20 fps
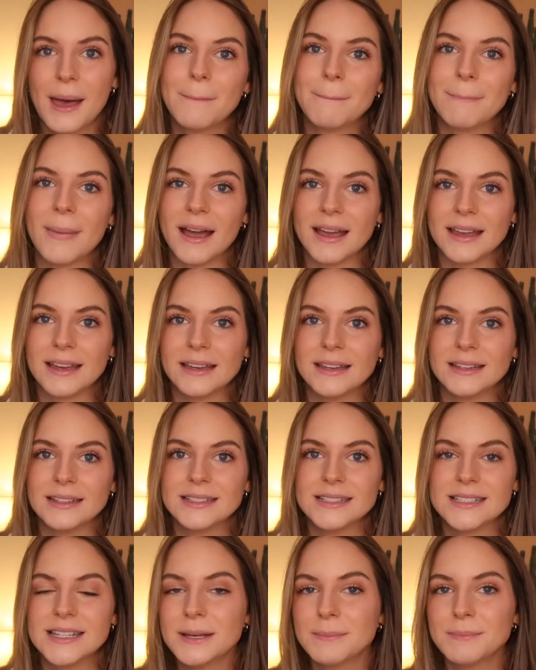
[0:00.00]
my
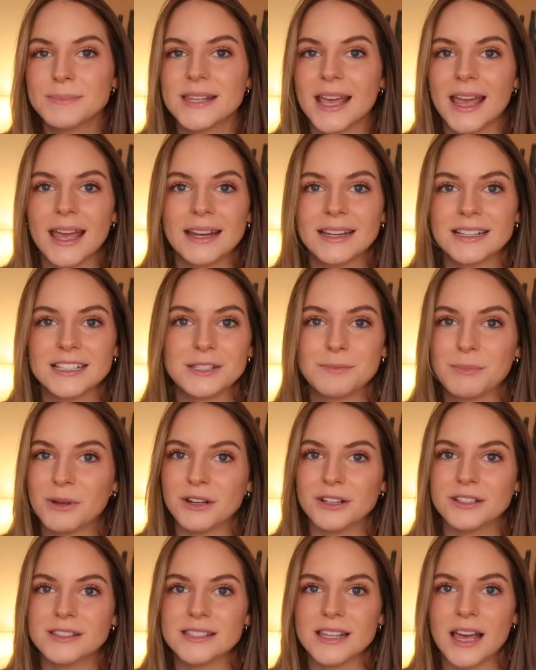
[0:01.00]
tips and
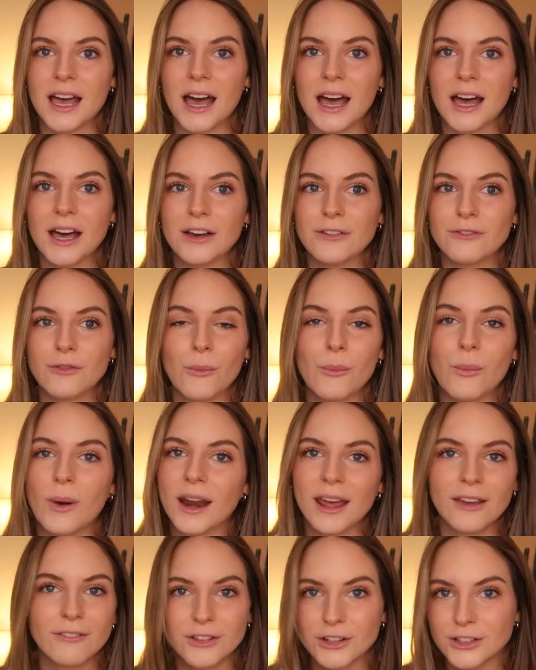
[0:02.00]
experience of
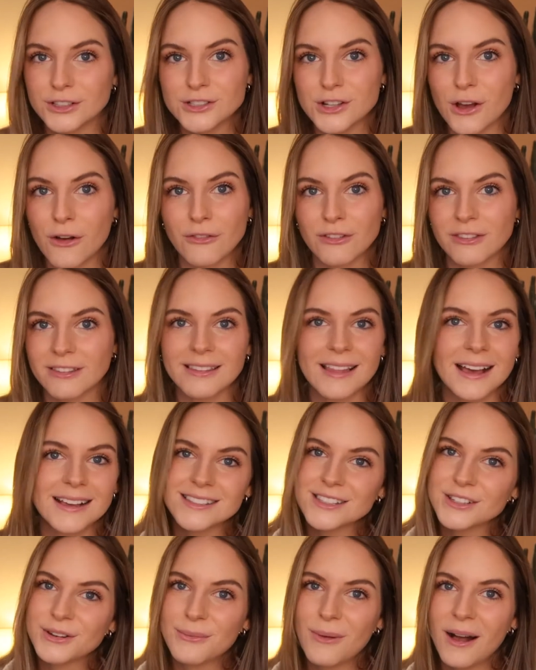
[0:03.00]
what I've learned over the
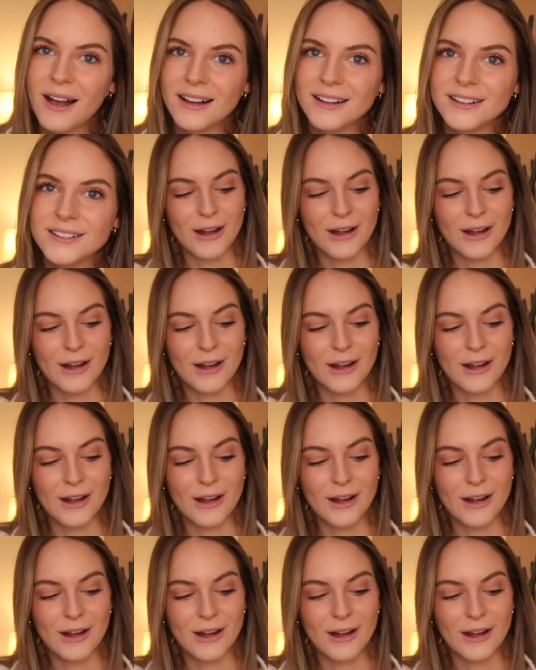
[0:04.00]
last little while.